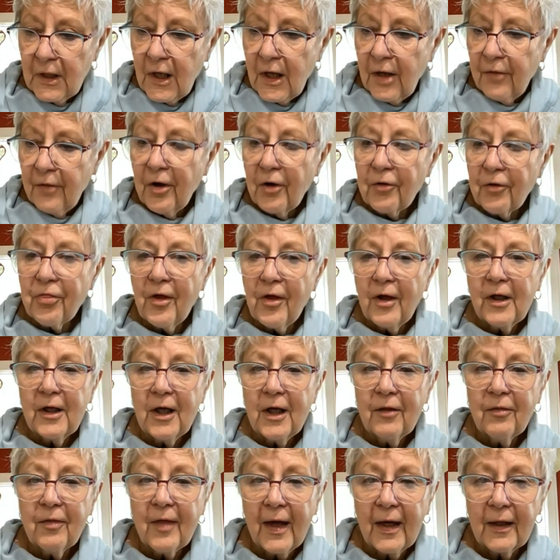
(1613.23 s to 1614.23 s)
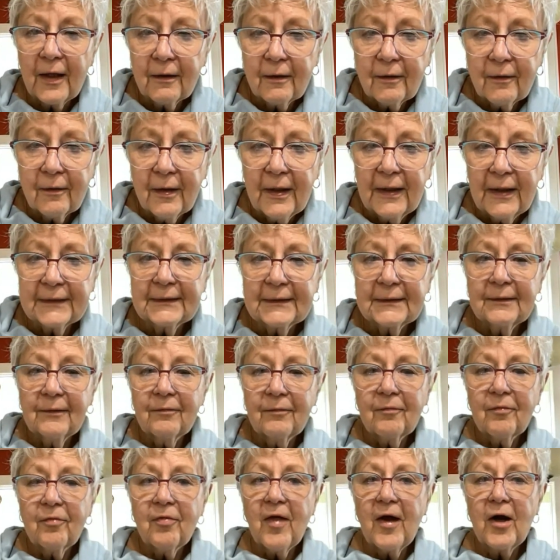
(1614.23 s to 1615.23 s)
they're thinking that it's
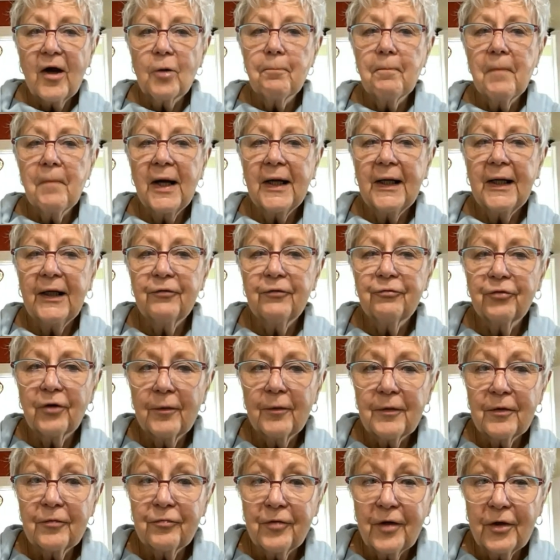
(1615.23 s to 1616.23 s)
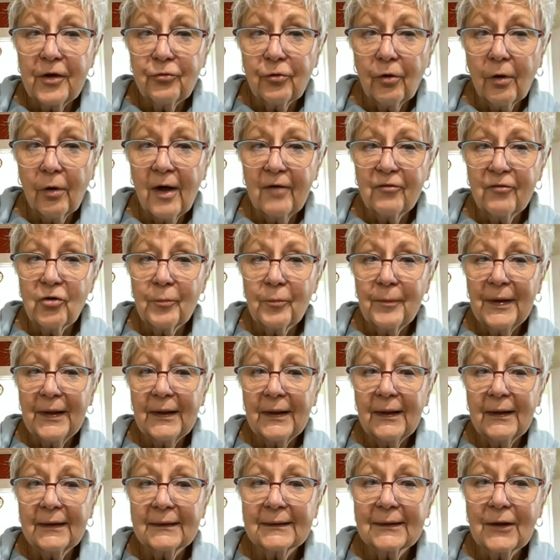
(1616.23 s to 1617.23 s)
their money from the federal government
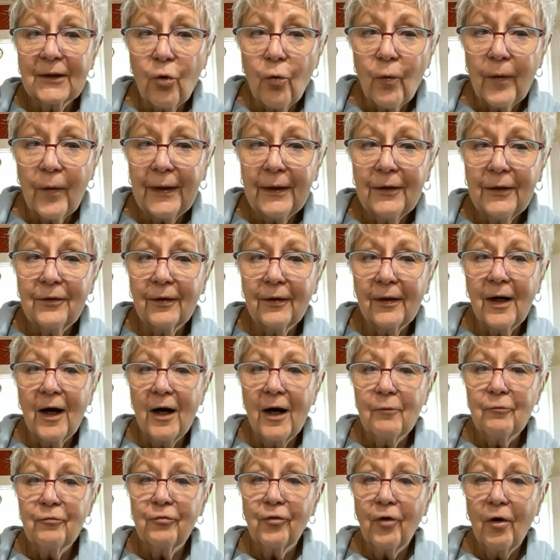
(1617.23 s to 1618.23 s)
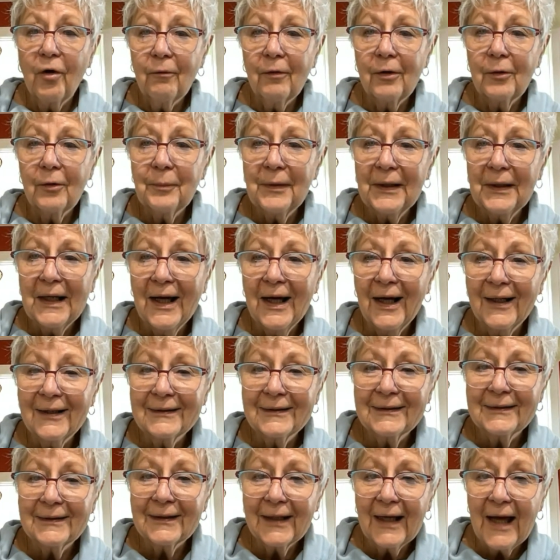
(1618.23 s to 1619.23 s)
is going to come forward
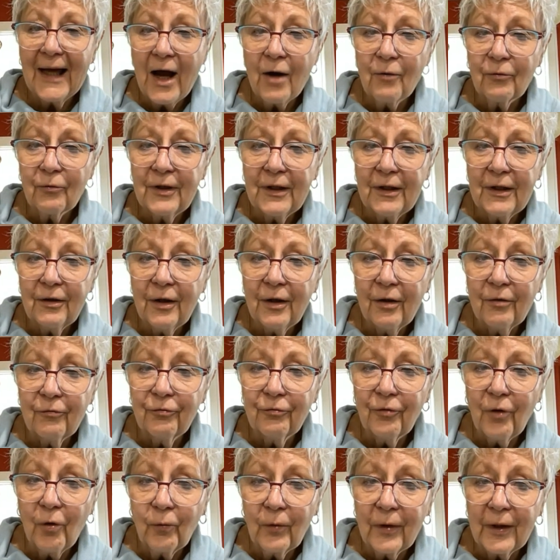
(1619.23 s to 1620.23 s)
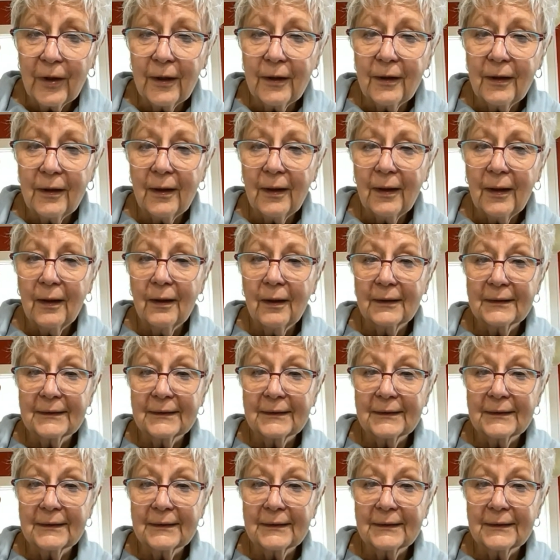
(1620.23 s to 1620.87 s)
because the county voted in a